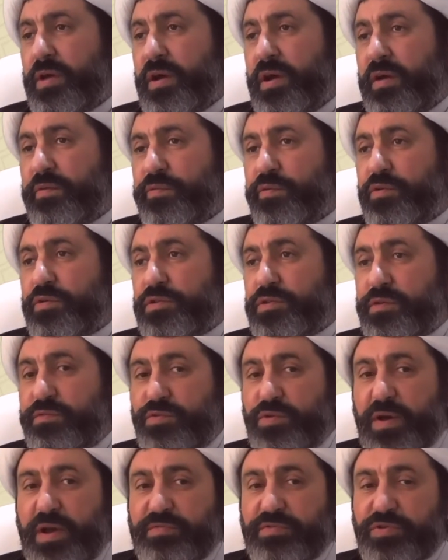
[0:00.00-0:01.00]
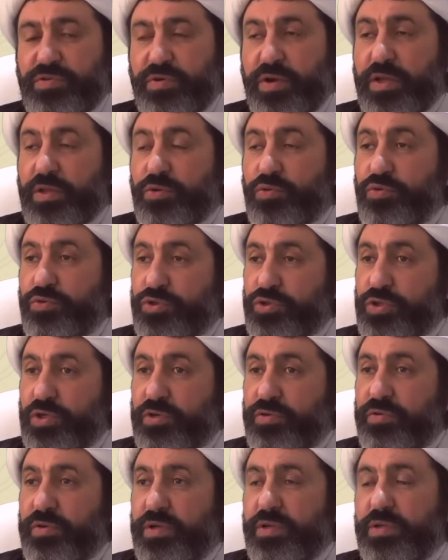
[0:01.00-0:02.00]
Of course, if you have trained good
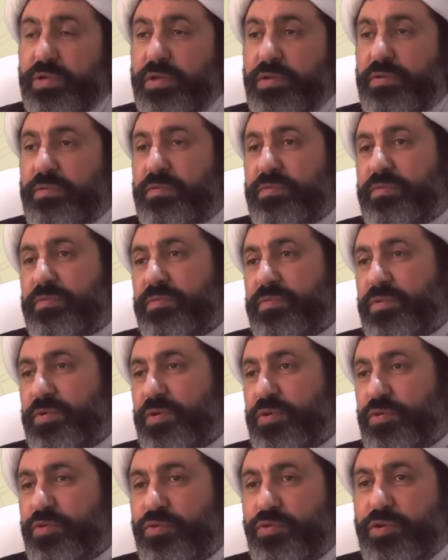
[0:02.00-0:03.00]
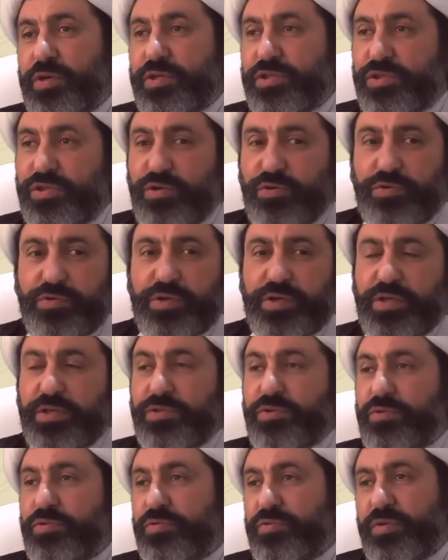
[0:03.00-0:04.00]
children or good
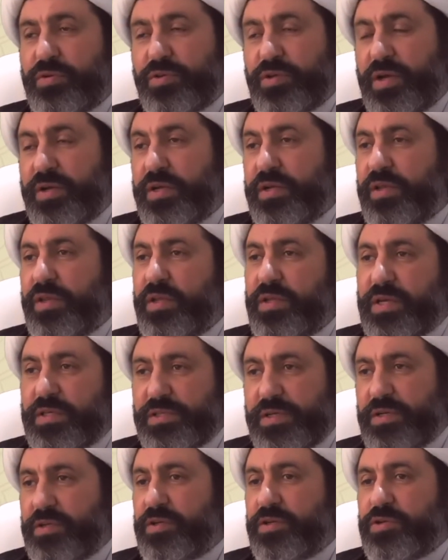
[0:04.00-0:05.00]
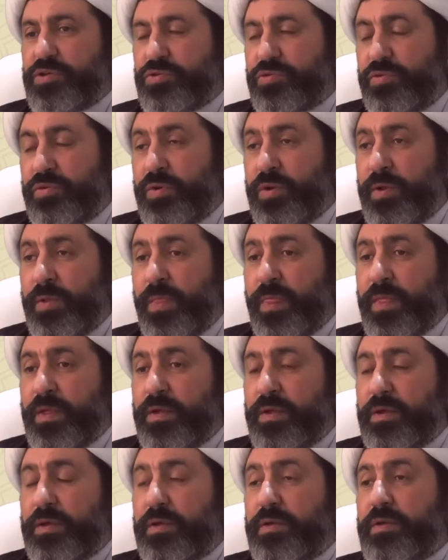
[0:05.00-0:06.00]
students or done anything, that's another issue.
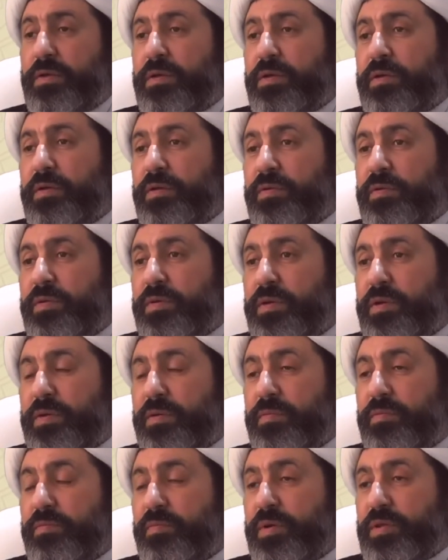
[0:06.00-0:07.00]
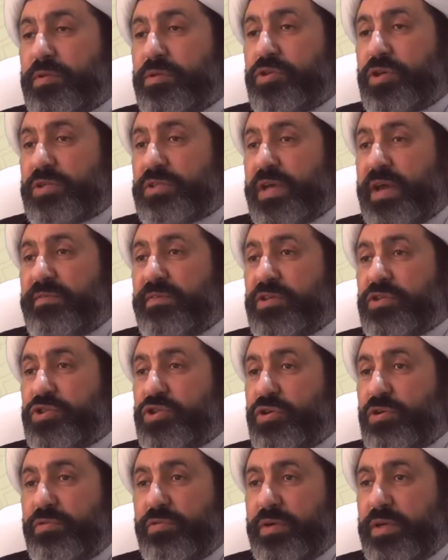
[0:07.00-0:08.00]
Uh, but just having
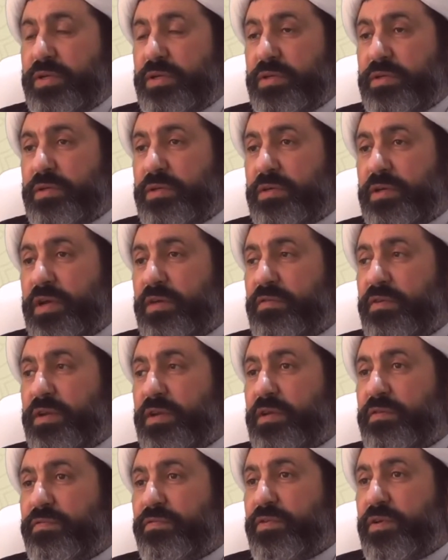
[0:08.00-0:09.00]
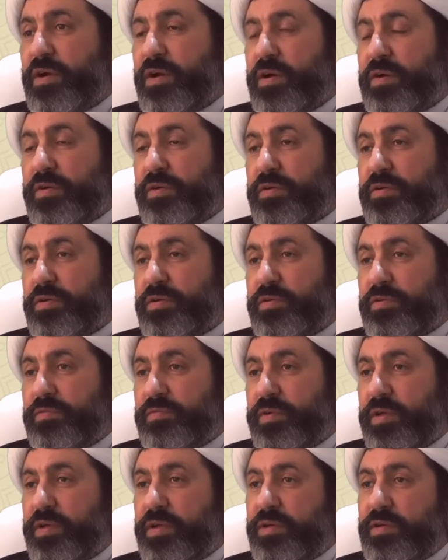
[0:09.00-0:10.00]
children, even if they are, you know,
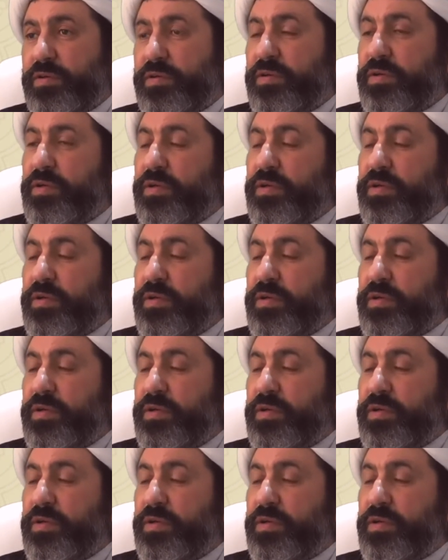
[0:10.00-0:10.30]
very,